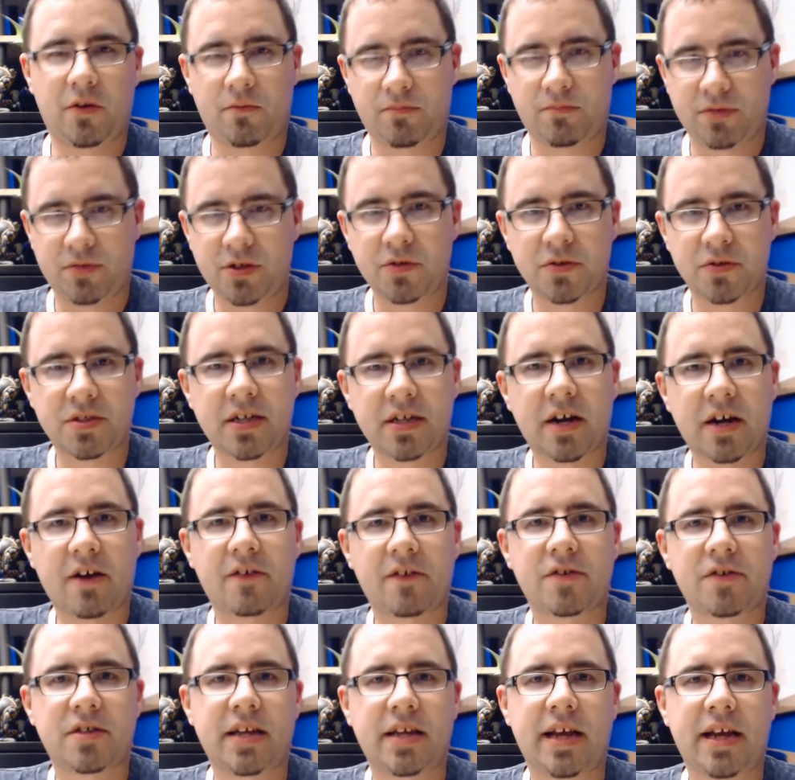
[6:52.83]
2 Seraphs,
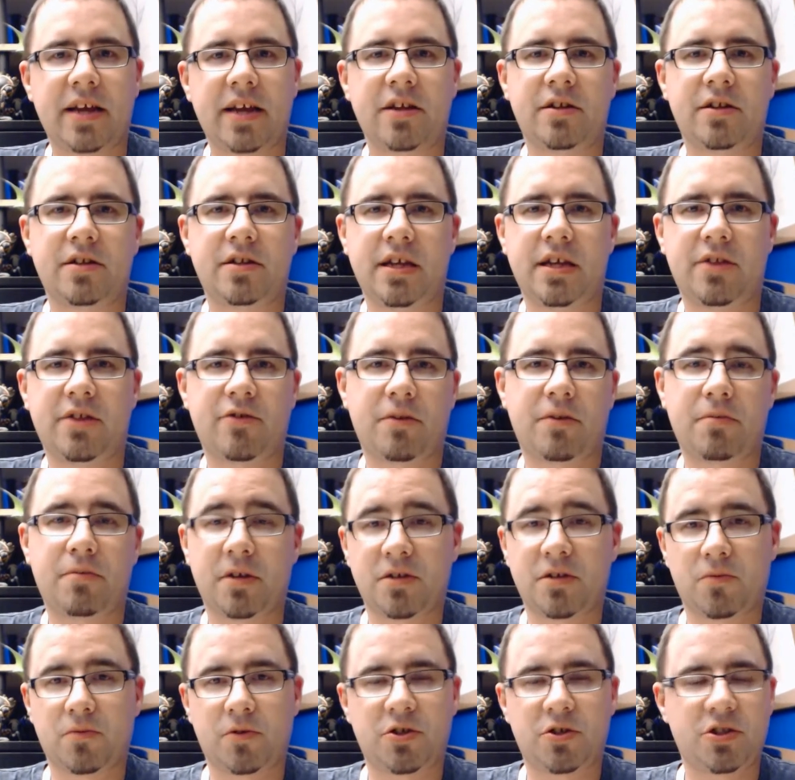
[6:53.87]
they get D3 plus
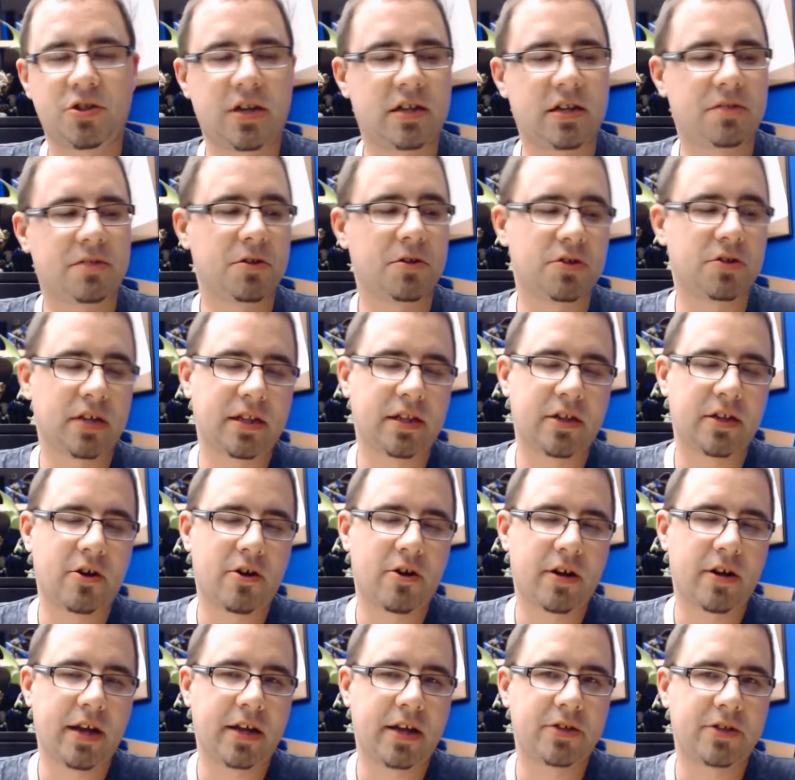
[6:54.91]
1 shots, much like the
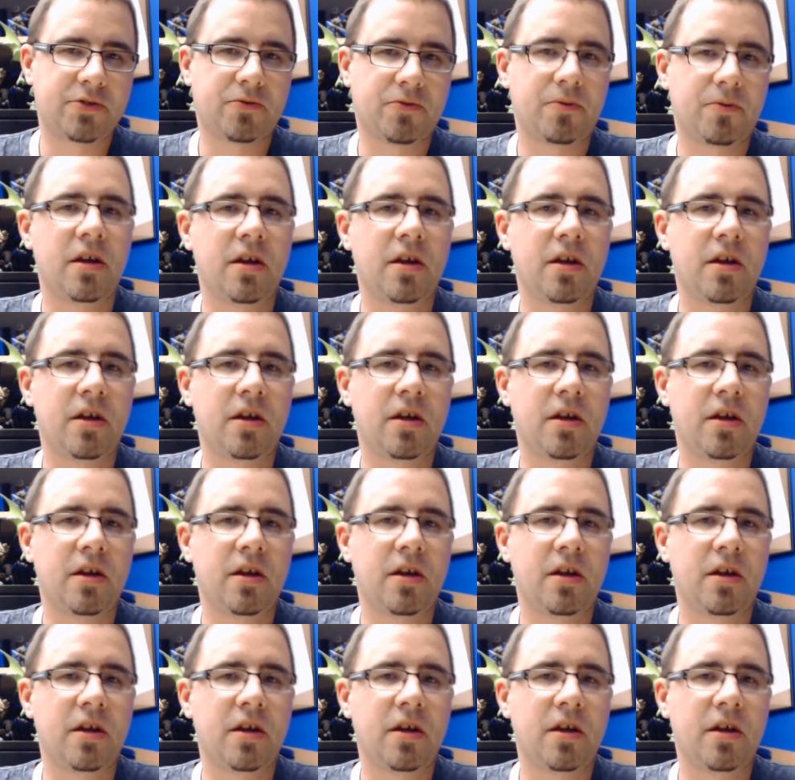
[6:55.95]
Archangel.